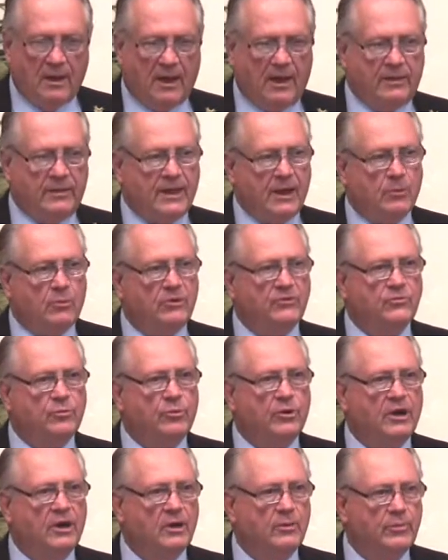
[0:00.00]
and that was
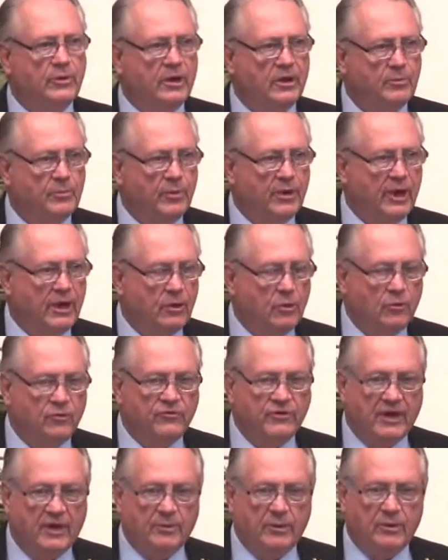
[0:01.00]
brought about by
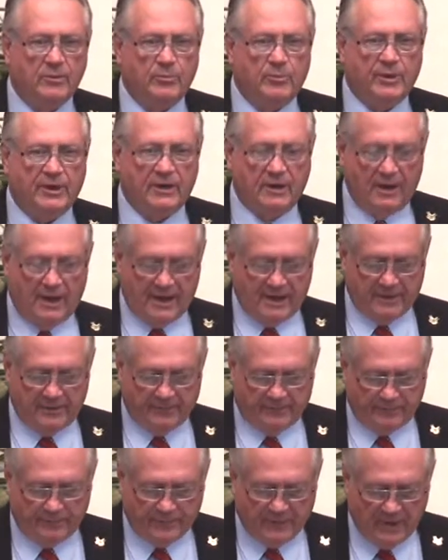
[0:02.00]
Osama bin
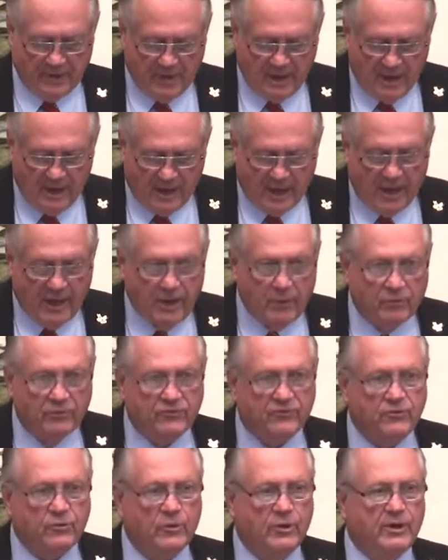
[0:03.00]
Laden. He
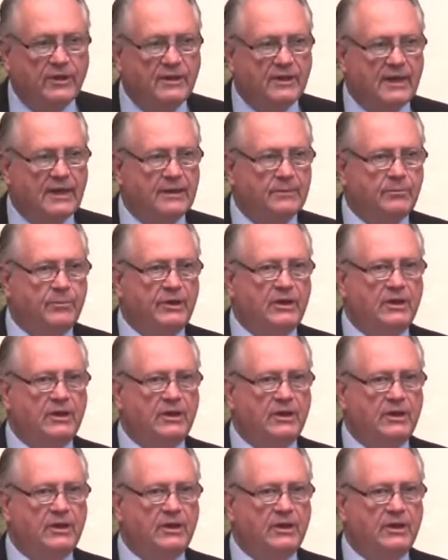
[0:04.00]
was doing that